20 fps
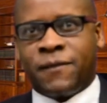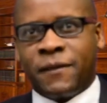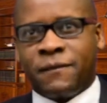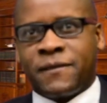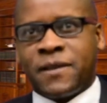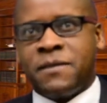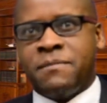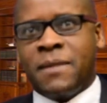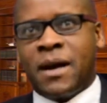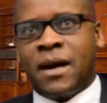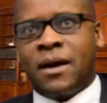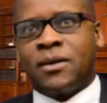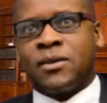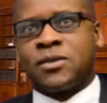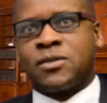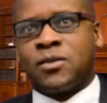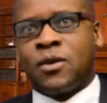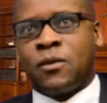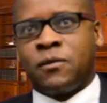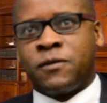50
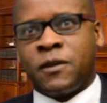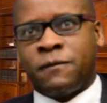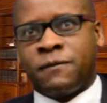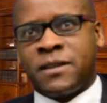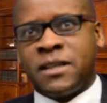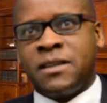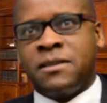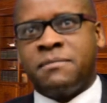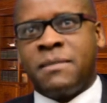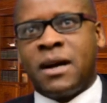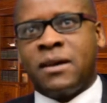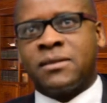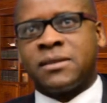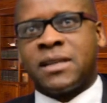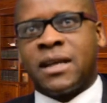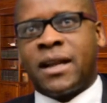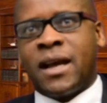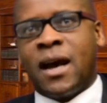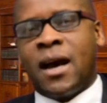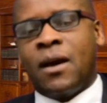miles or 15 miles
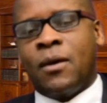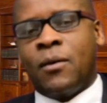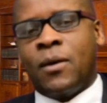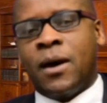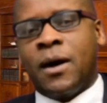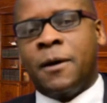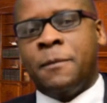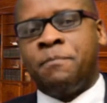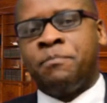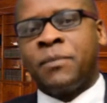an hour,